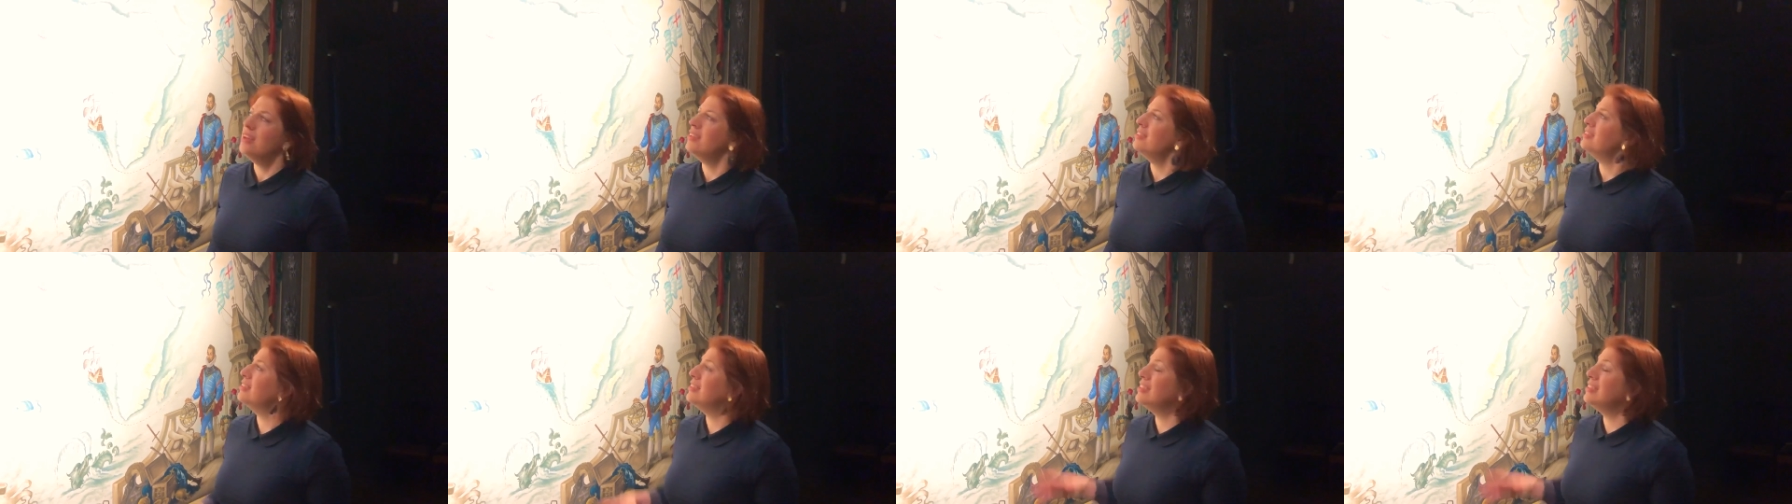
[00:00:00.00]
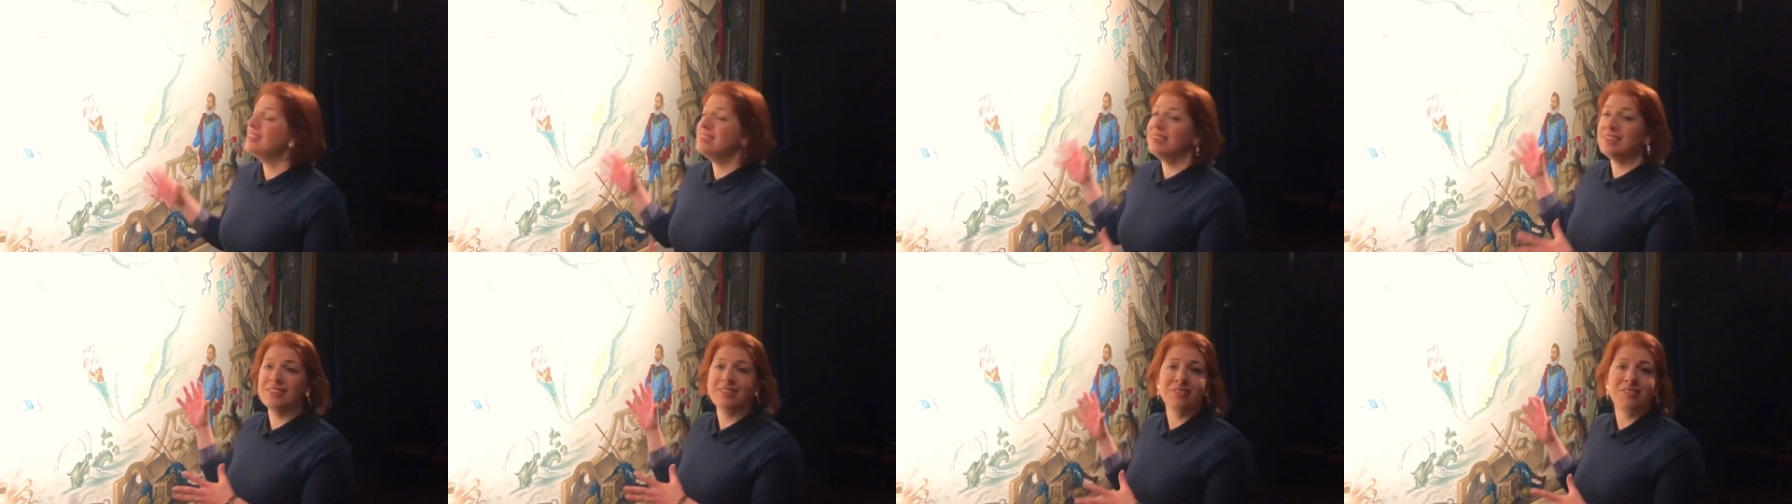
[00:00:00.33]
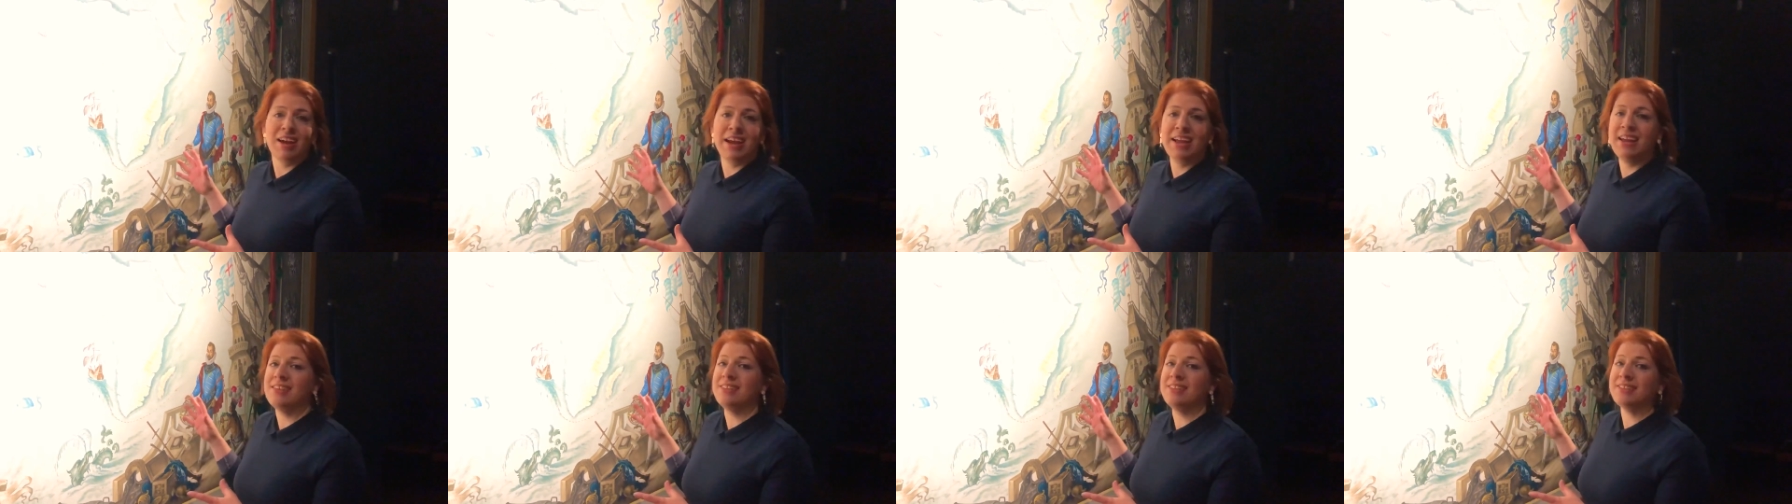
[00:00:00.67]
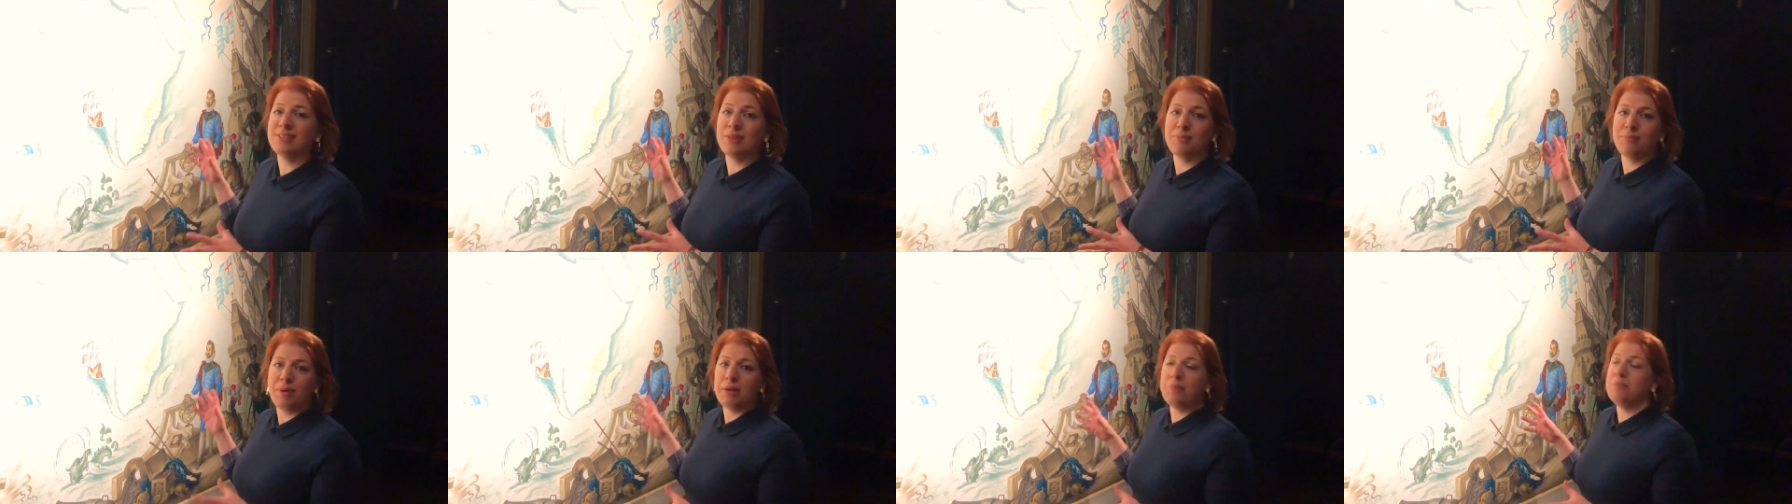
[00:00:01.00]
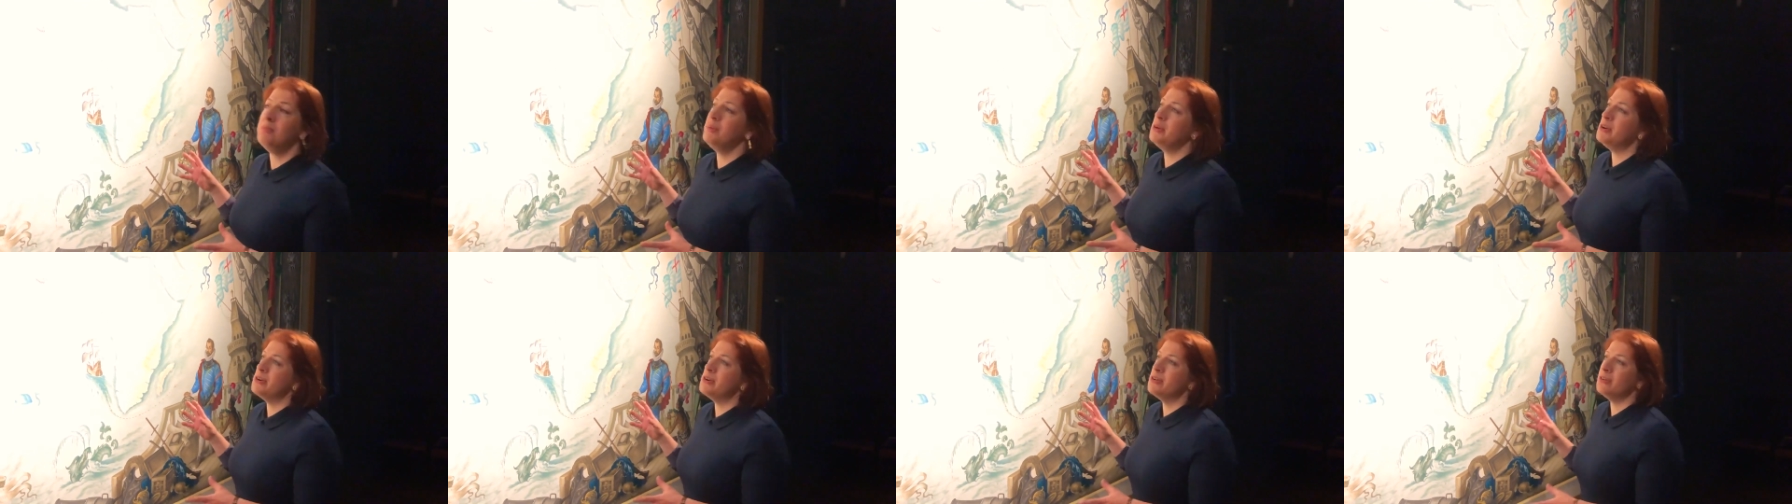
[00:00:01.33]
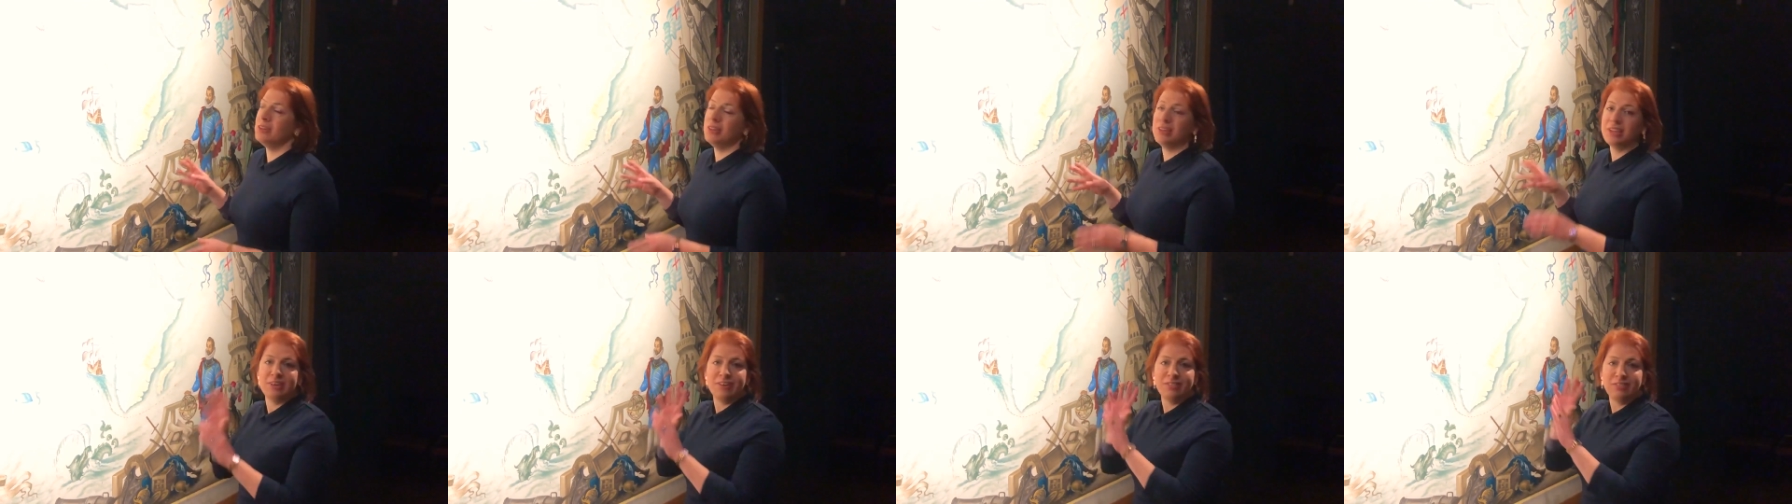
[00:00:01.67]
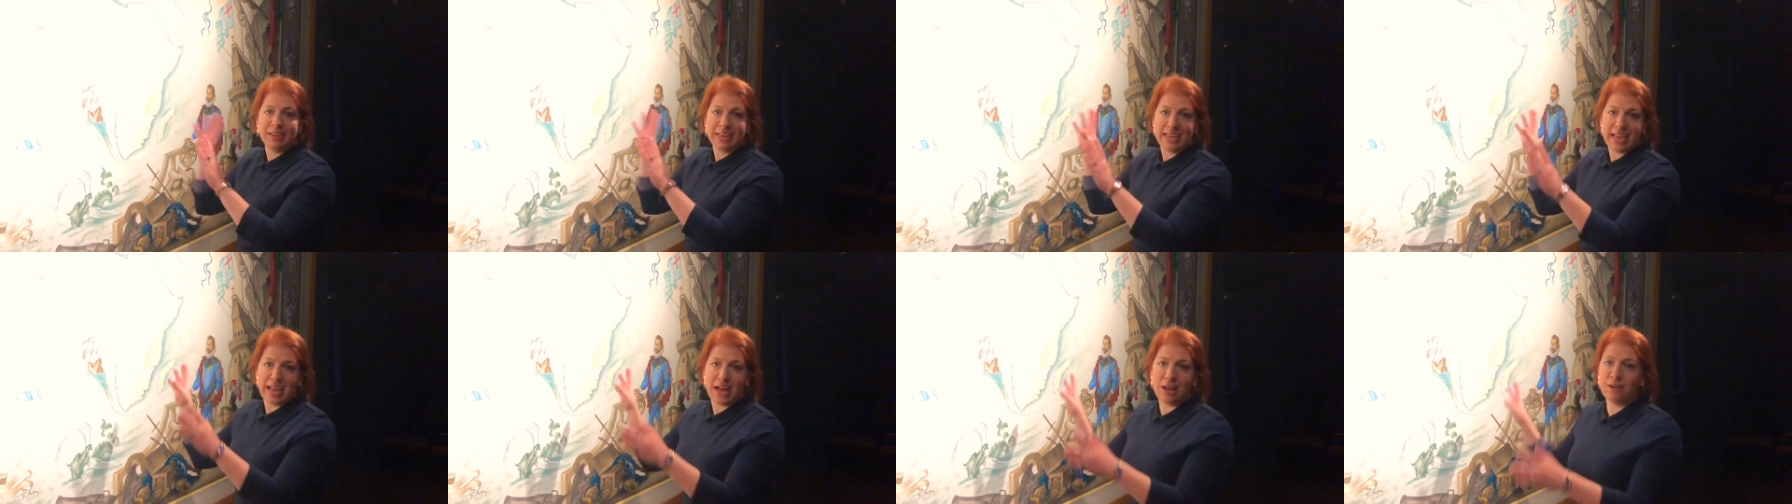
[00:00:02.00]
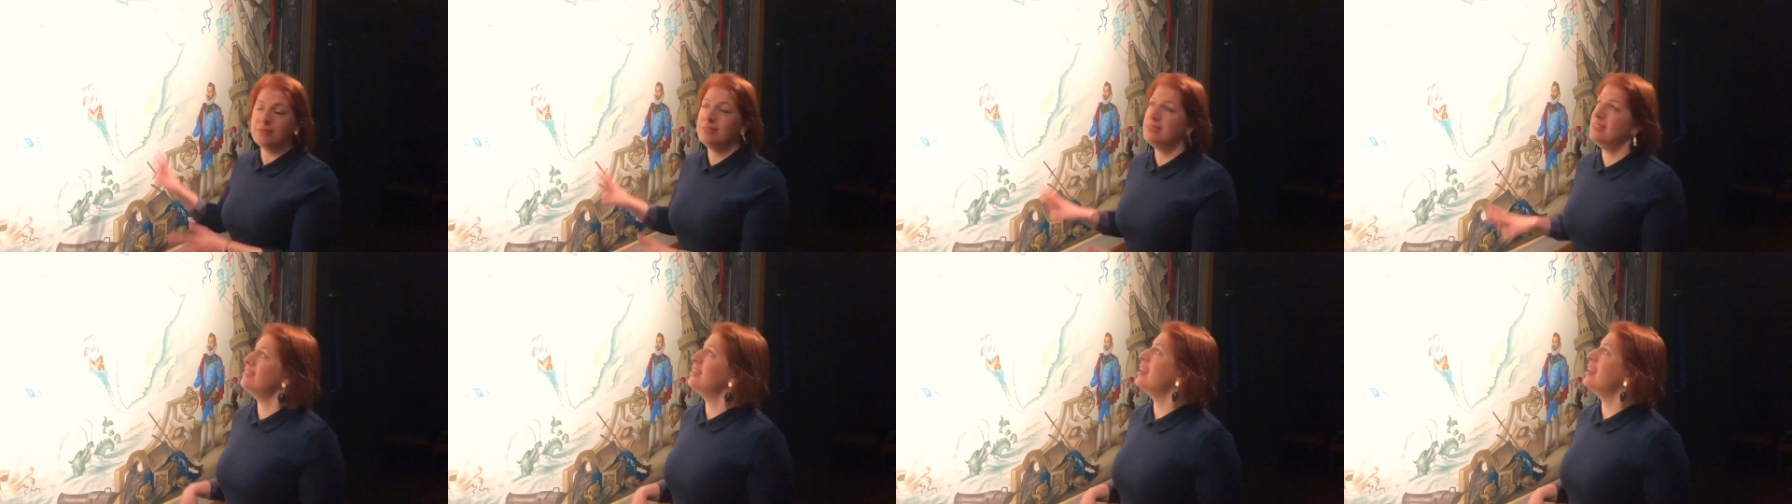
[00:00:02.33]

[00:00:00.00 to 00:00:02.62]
So this is great, it's the pin mural, and it really helps us